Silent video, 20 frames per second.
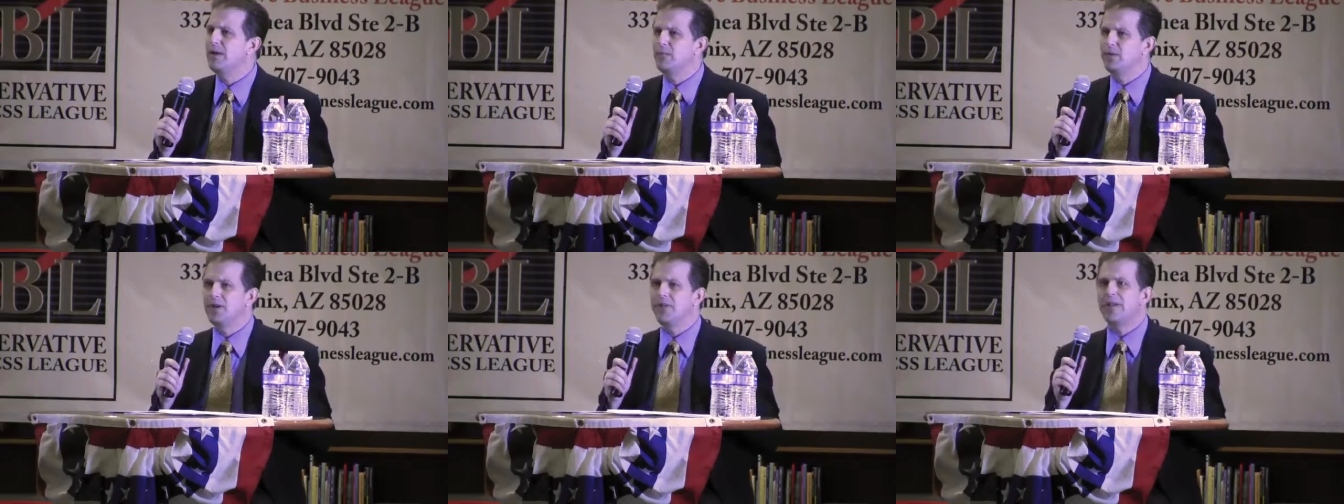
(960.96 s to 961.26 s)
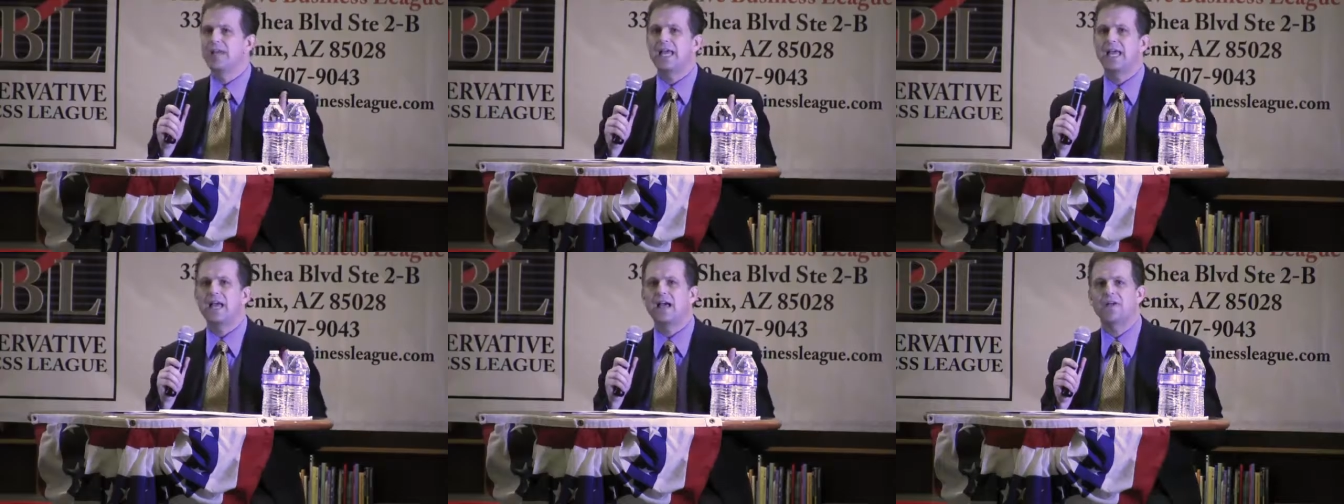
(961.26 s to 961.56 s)

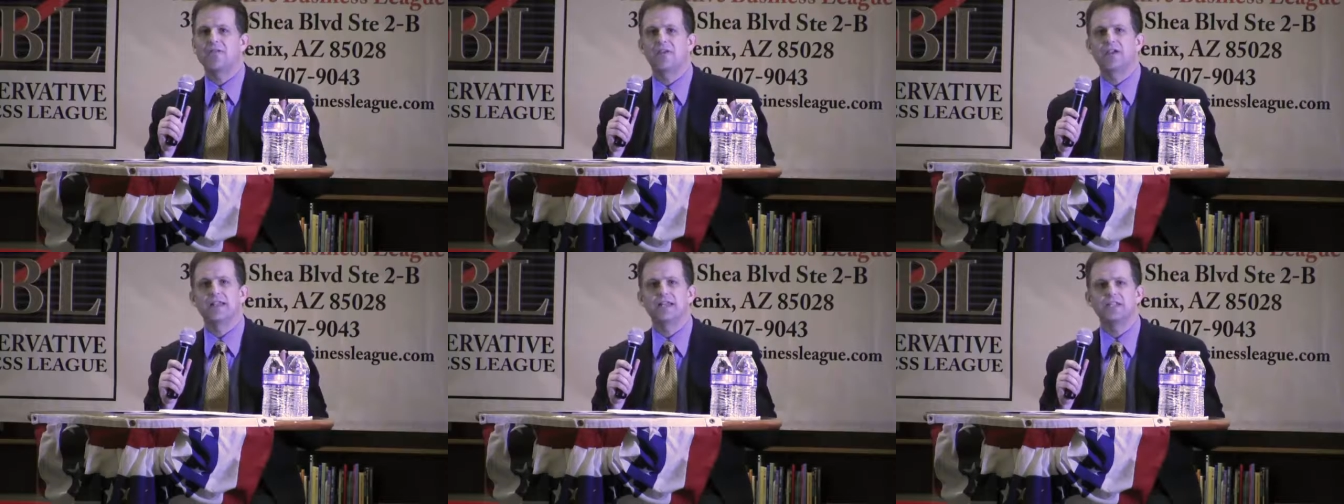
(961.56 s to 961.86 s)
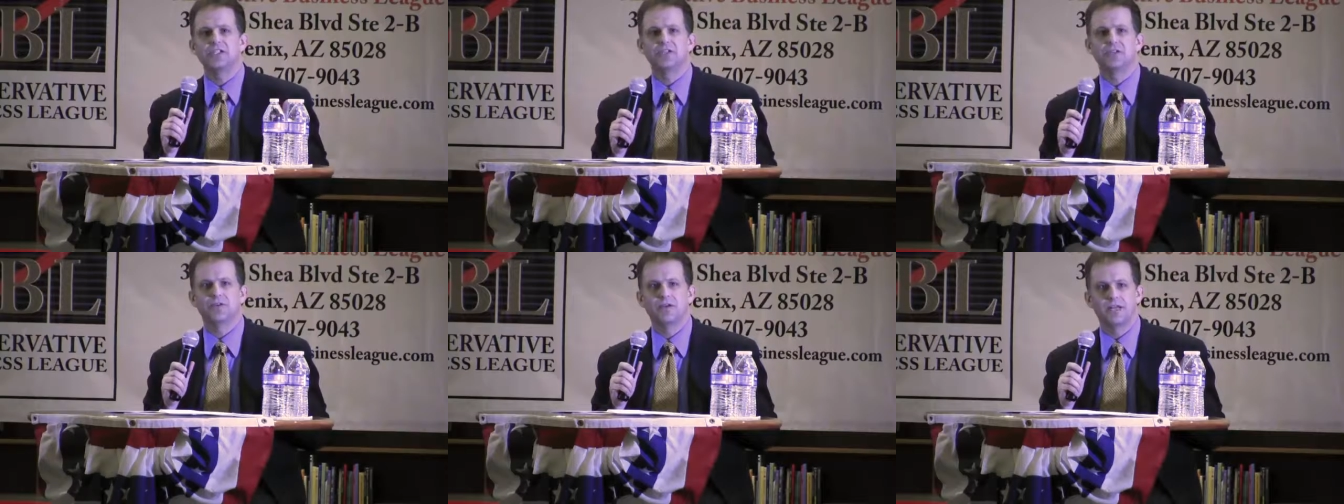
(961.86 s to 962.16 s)
really have an
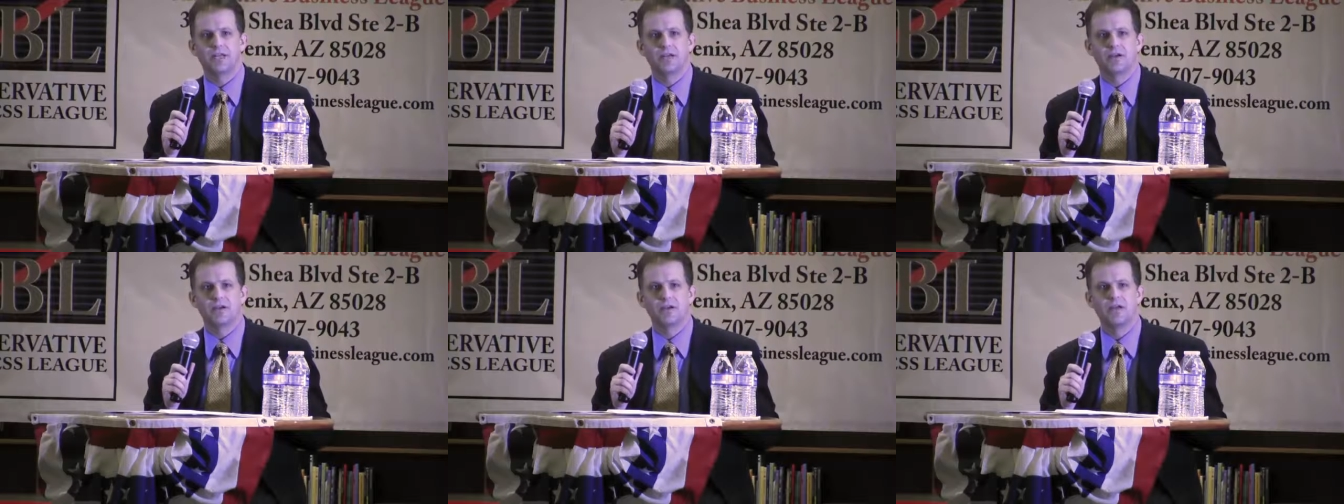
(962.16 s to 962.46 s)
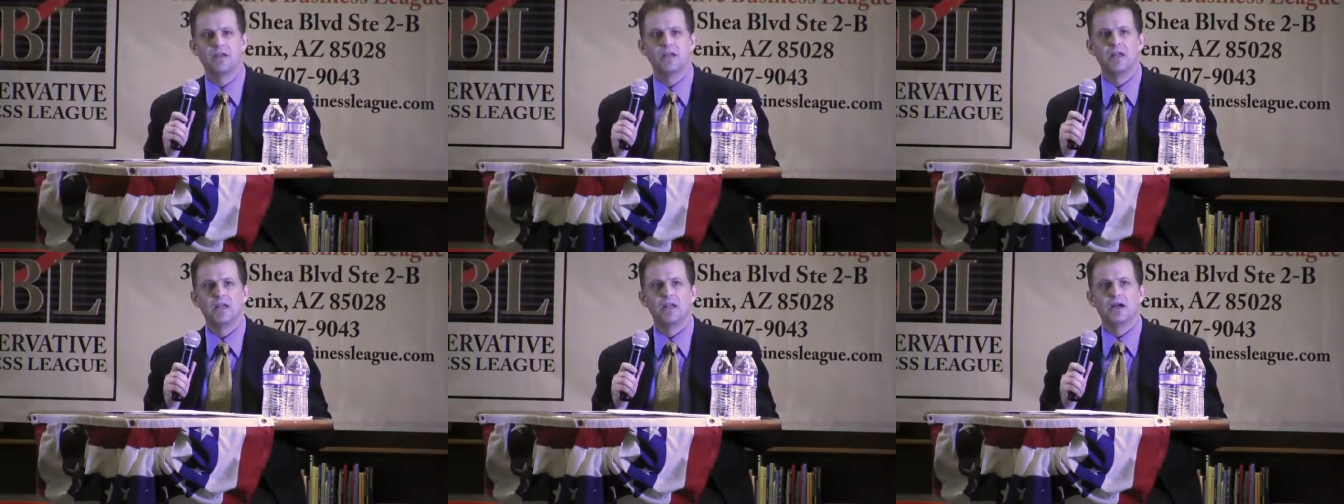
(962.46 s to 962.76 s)
issue here
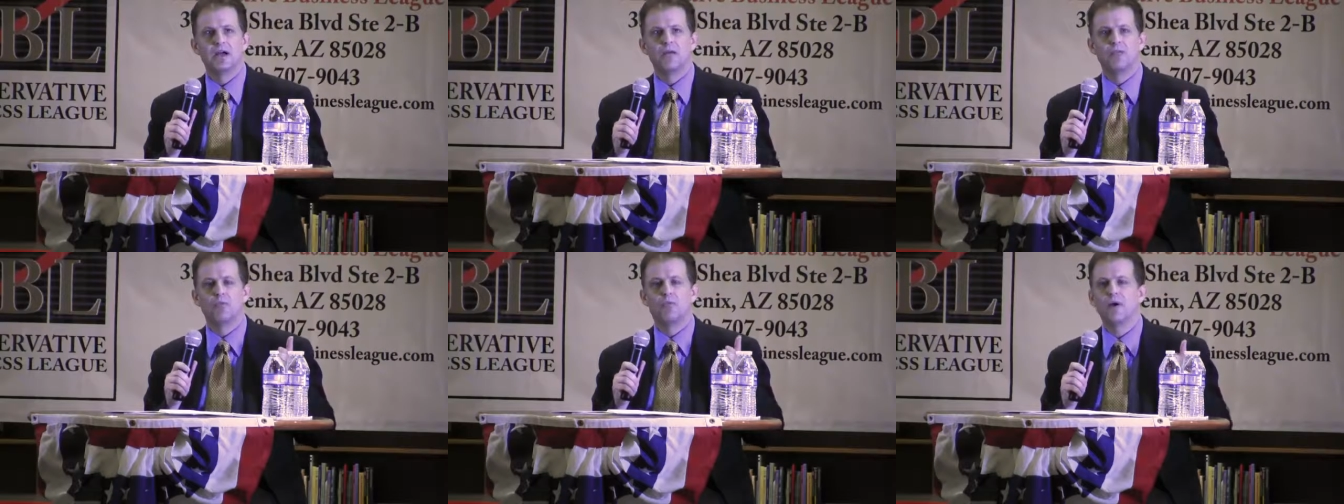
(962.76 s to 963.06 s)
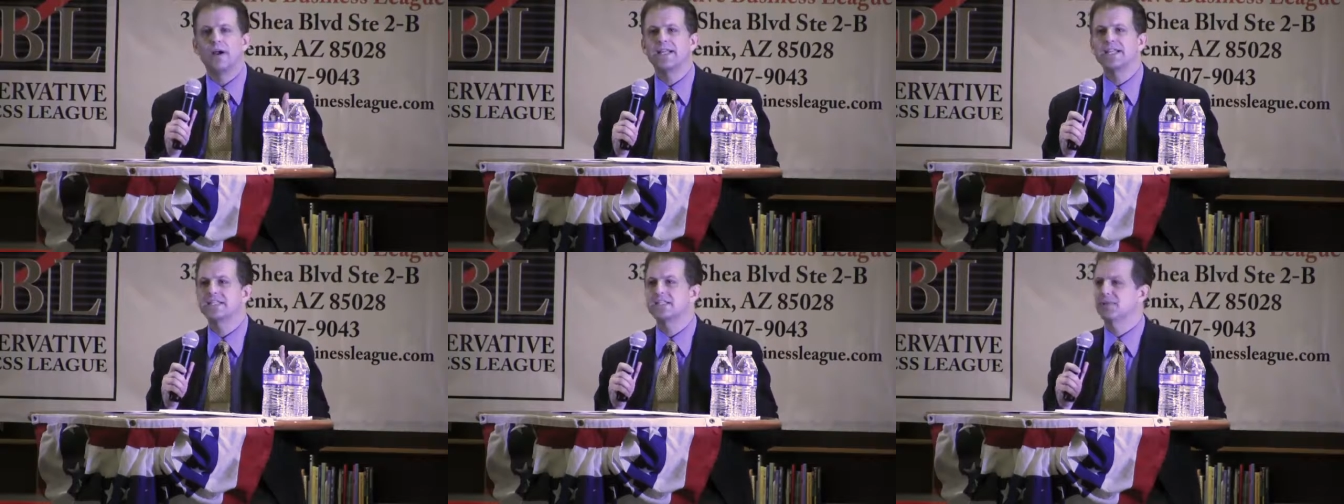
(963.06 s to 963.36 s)
of
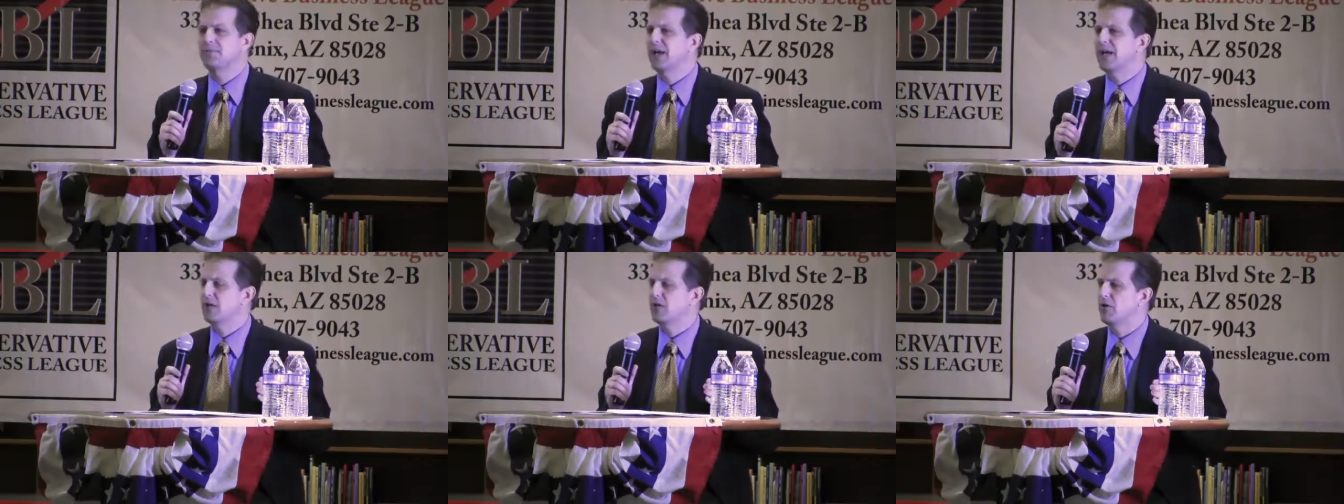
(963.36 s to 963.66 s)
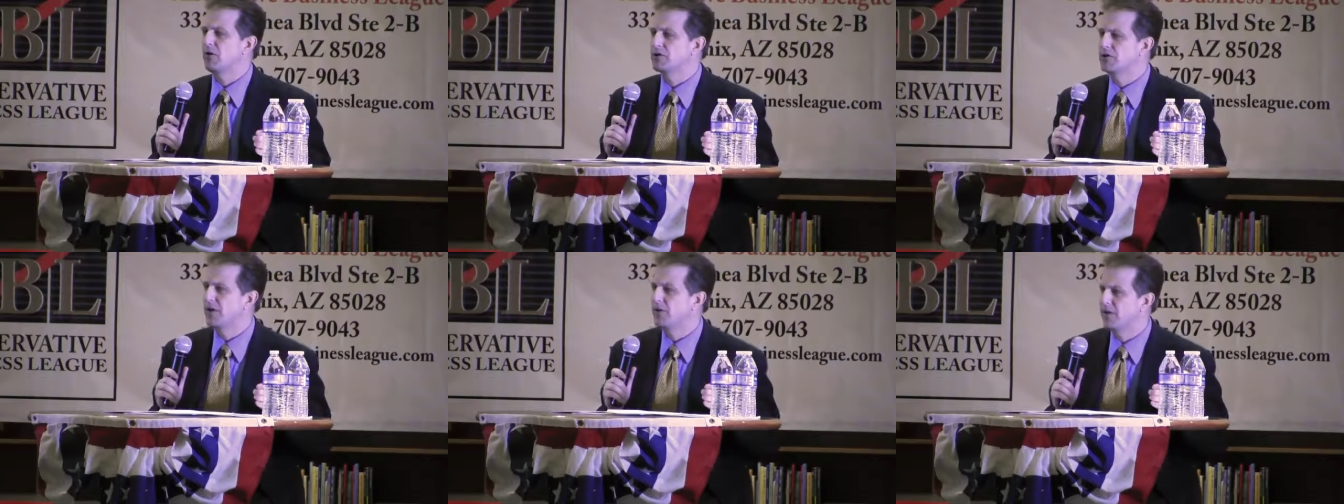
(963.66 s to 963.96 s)
what is the better
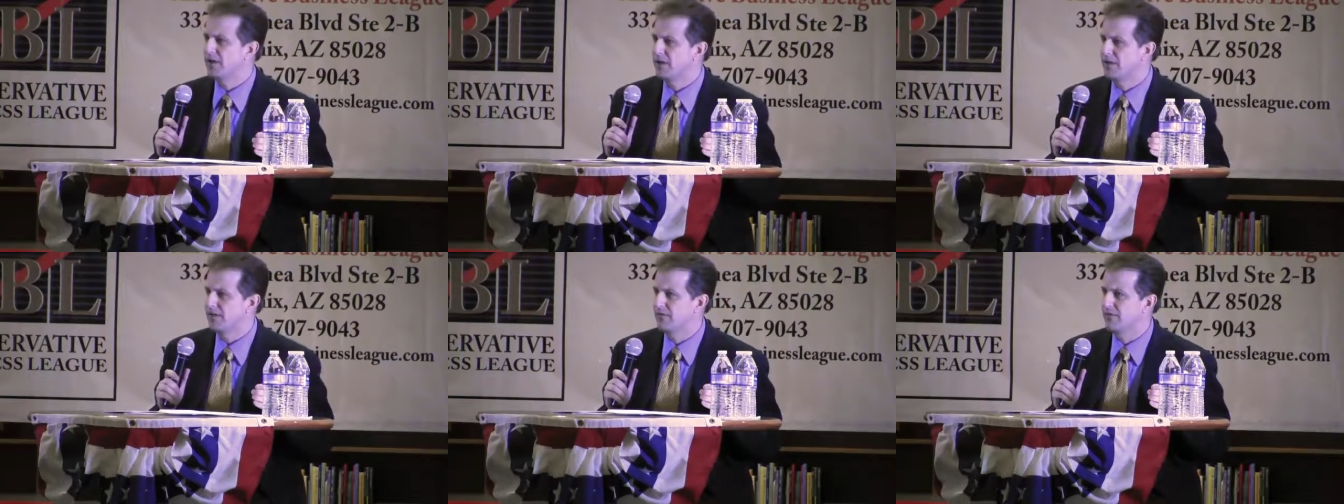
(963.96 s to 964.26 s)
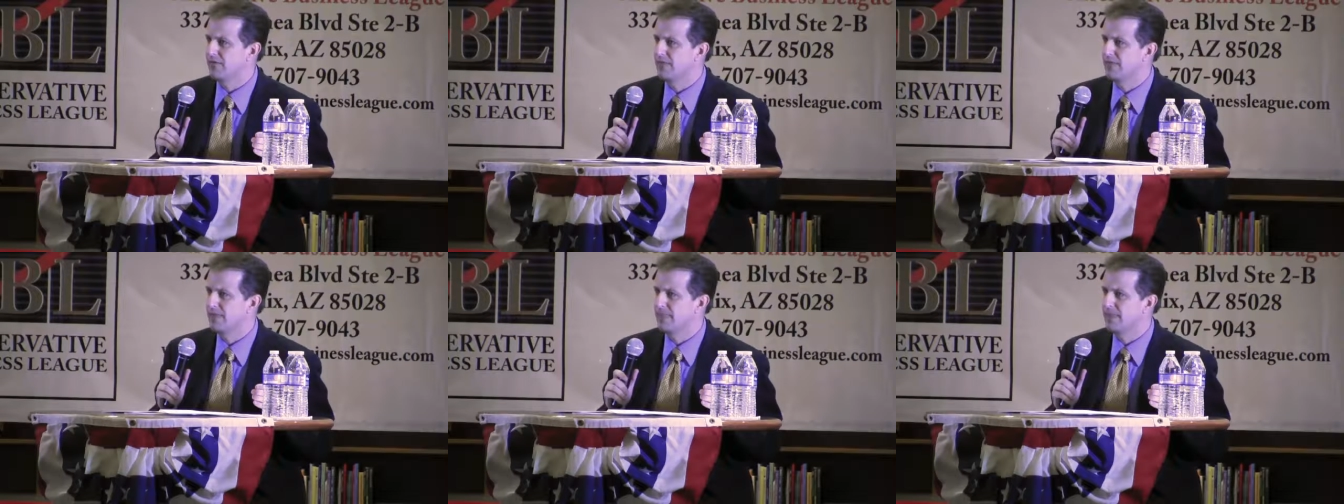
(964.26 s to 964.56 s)
alternative.